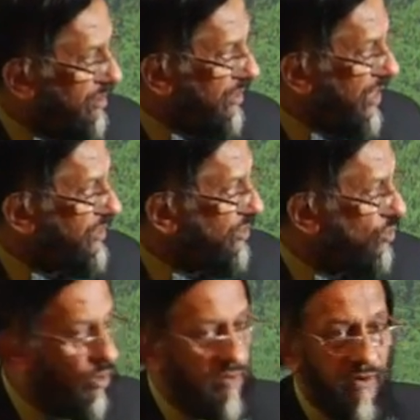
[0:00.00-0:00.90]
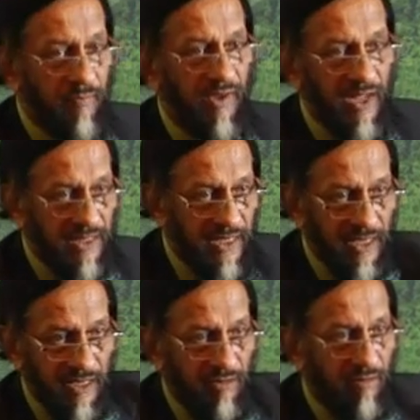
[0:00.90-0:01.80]
another quote from
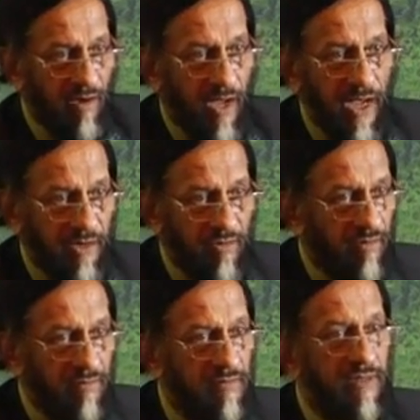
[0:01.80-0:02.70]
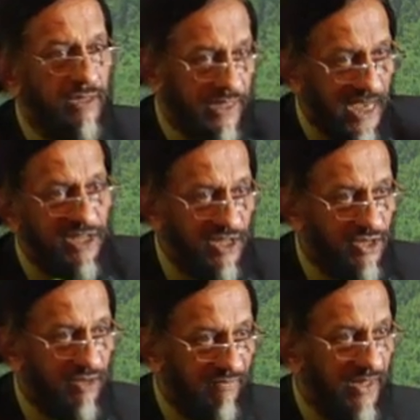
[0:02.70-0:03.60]
Gandhi, and you know, I know
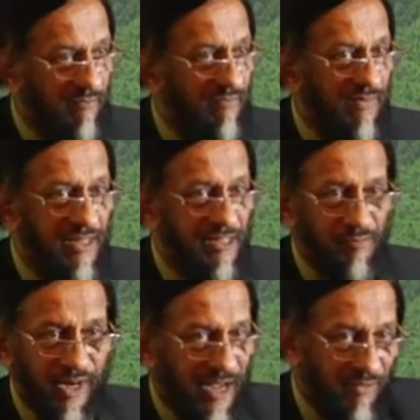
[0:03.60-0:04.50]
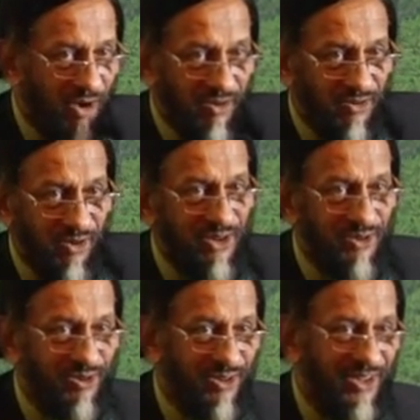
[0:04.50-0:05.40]
dozens of them, but I'm not going
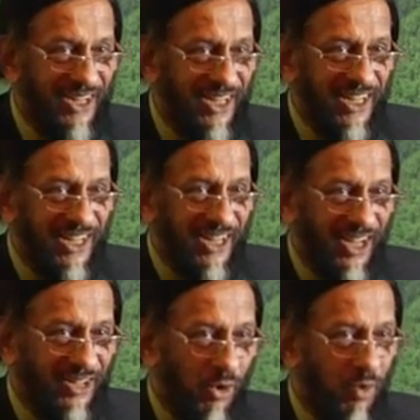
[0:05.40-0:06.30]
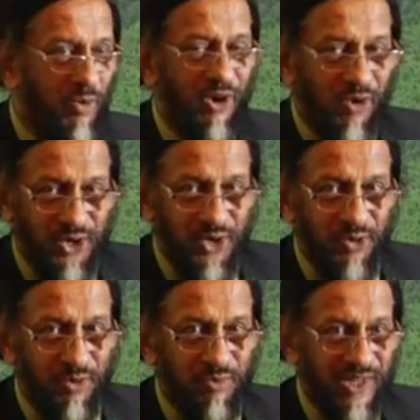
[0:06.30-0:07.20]
to overload
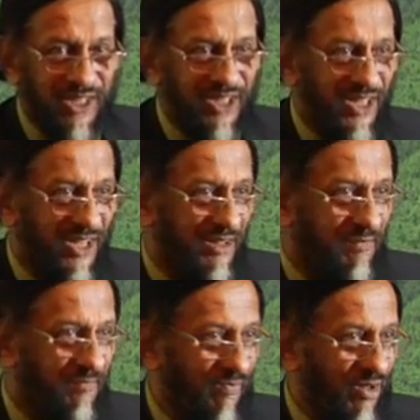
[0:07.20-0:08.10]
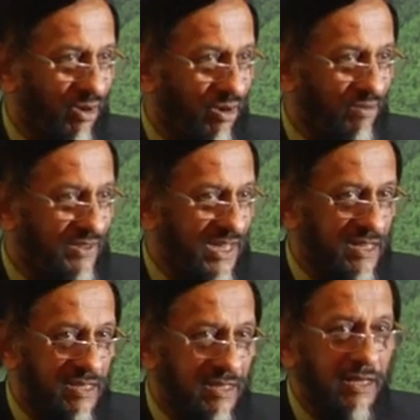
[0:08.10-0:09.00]
you with all of
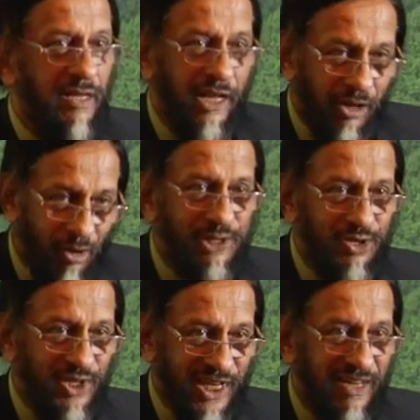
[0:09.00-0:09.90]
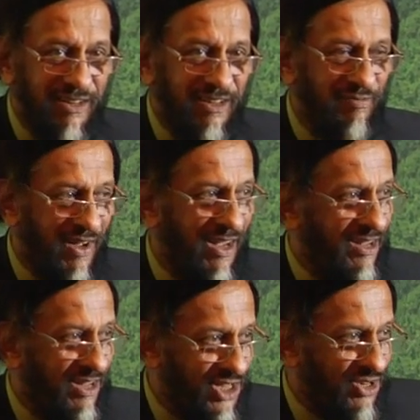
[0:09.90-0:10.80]
these. He also said,
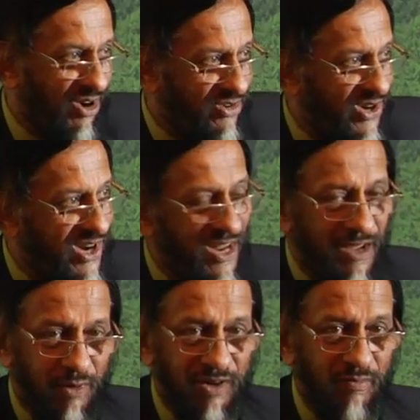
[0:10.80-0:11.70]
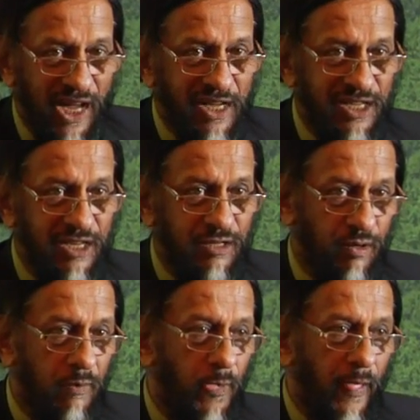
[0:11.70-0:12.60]
it's not written here, but may I say
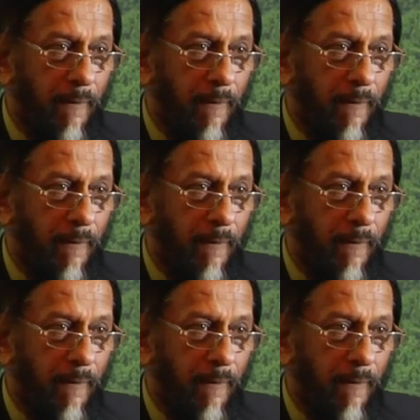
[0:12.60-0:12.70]
so,